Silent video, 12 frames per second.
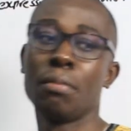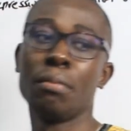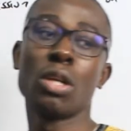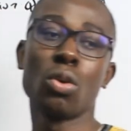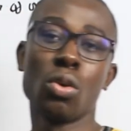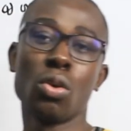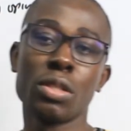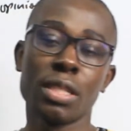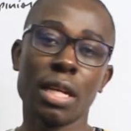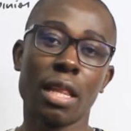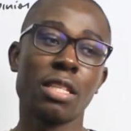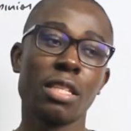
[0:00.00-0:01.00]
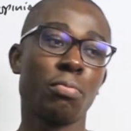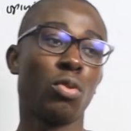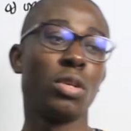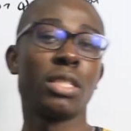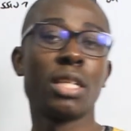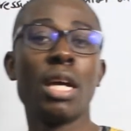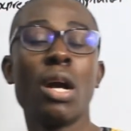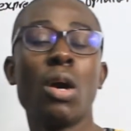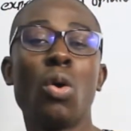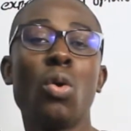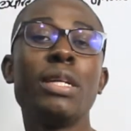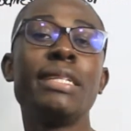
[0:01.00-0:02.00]
Because at this point,
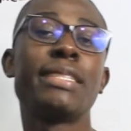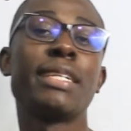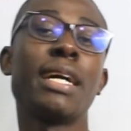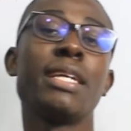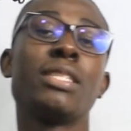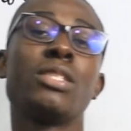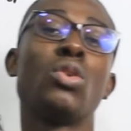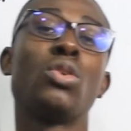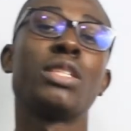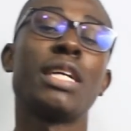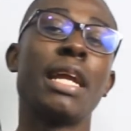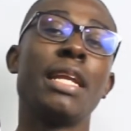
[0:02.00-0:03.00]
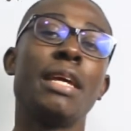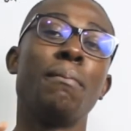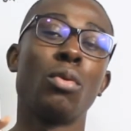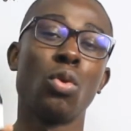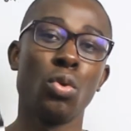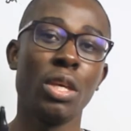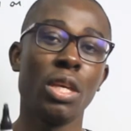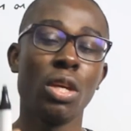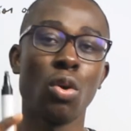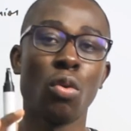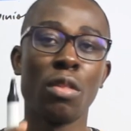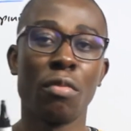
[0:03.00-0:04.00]
auditor is not an employee
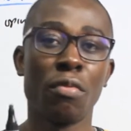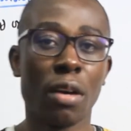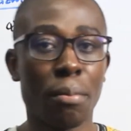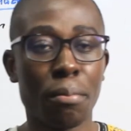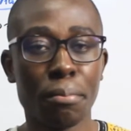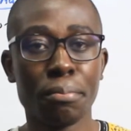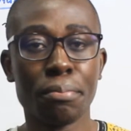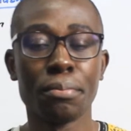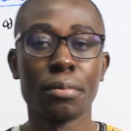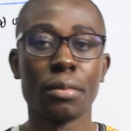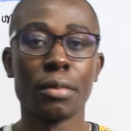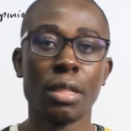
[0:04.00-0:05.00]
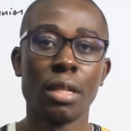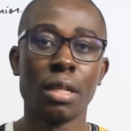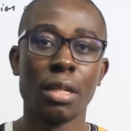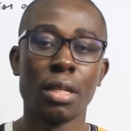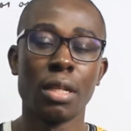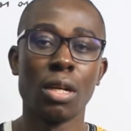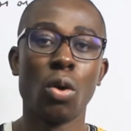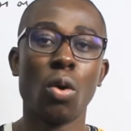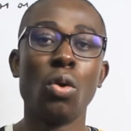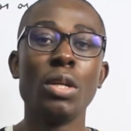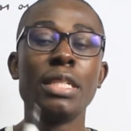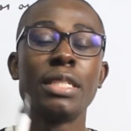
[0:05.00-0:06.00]
of the firm.
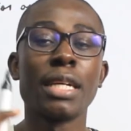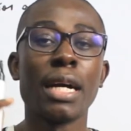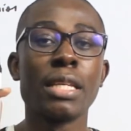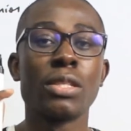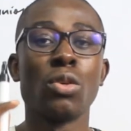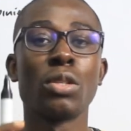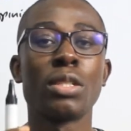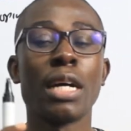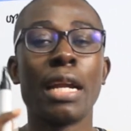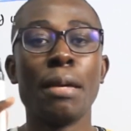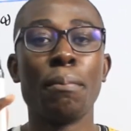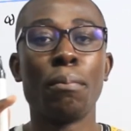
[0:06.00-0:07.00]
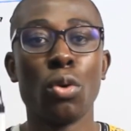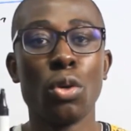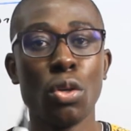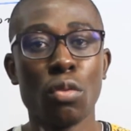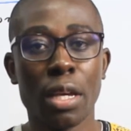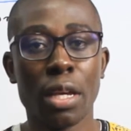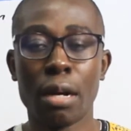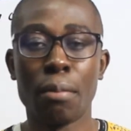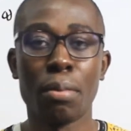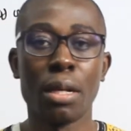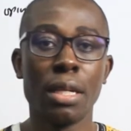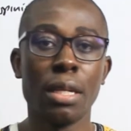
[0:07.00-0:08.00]
Auditor is not an employee of the
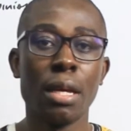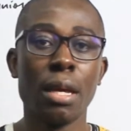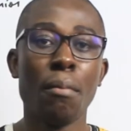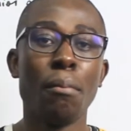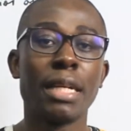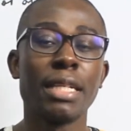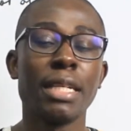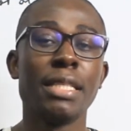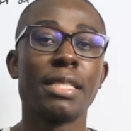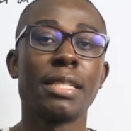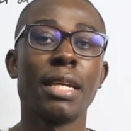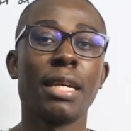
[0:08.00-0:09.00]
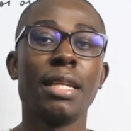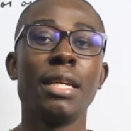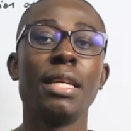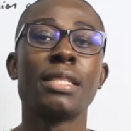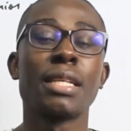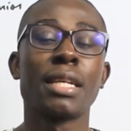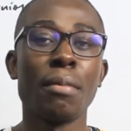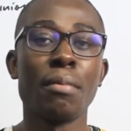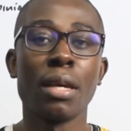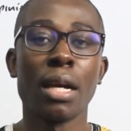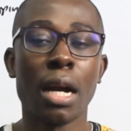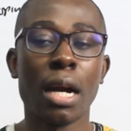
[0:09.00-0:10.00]
company, but instead is
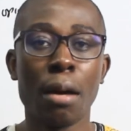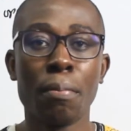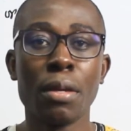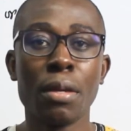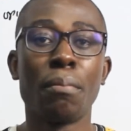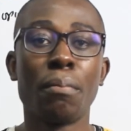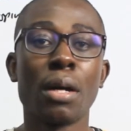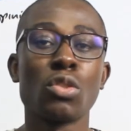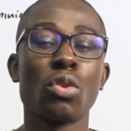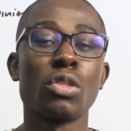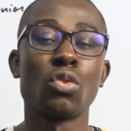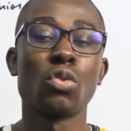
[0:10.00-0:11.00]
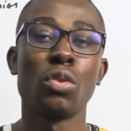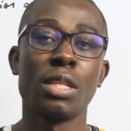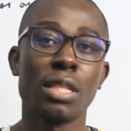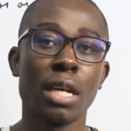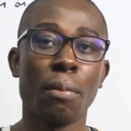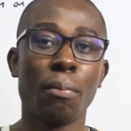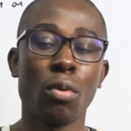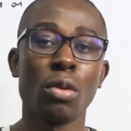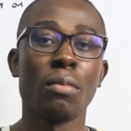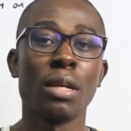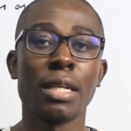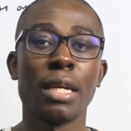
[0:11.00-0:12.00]
coming up in pursuance to his
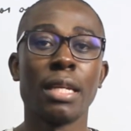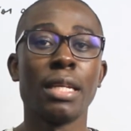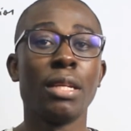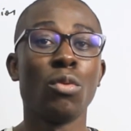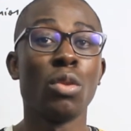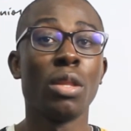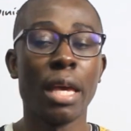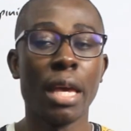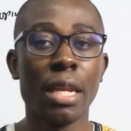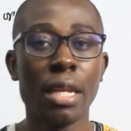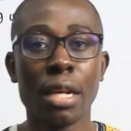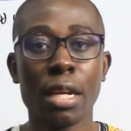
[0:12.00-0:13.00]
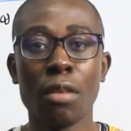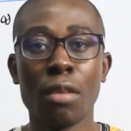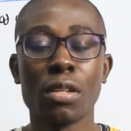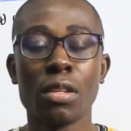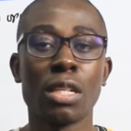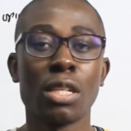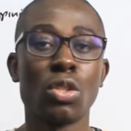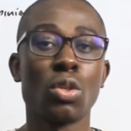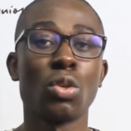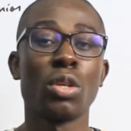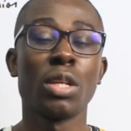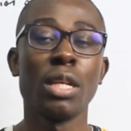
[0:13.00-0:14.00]
appointment and with any relevant
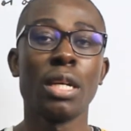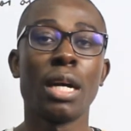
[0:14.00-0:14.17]
statutory,